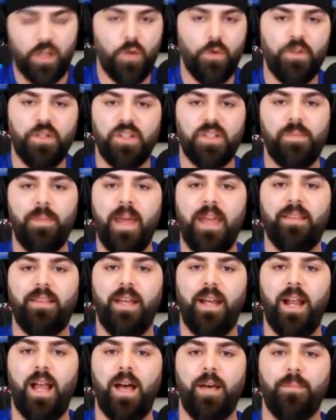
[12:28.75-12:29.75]
You just made
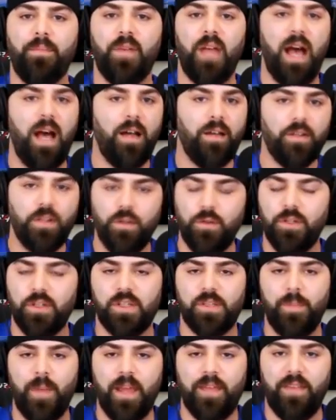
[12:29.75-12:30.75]
that up. You
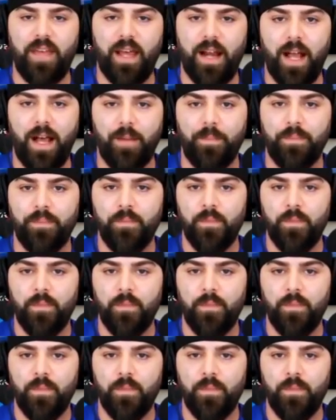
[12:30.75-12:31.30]
just made that up.